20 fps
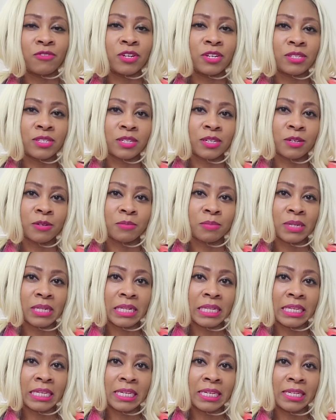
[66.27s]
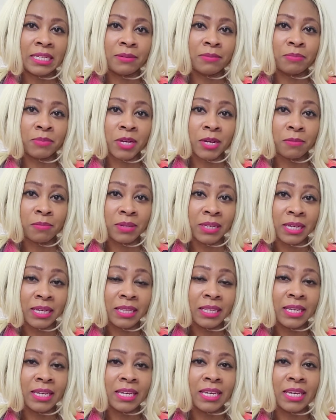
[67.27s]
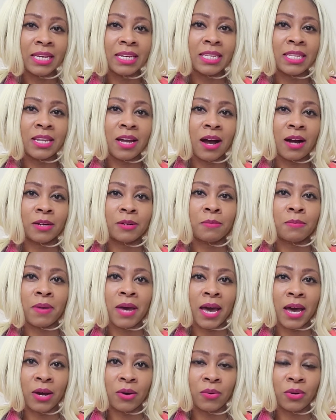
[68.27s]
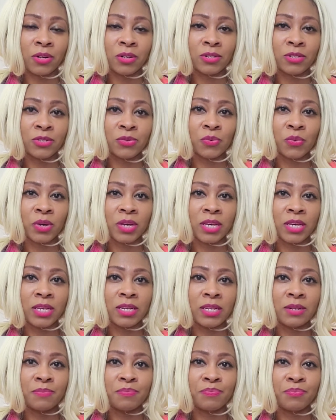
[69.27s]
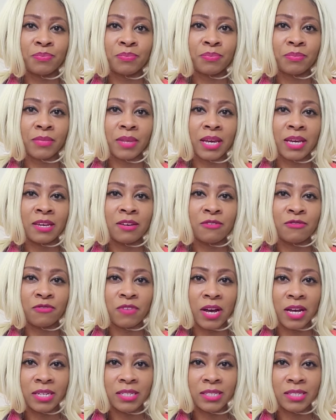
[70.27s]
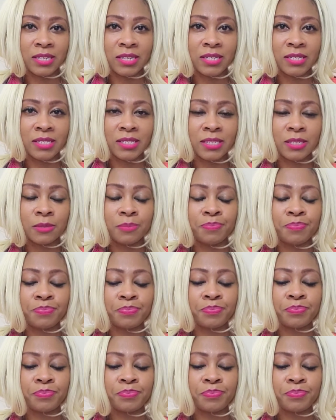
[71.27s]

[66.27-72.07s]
doesn't completely get knocked backwards when it finds us.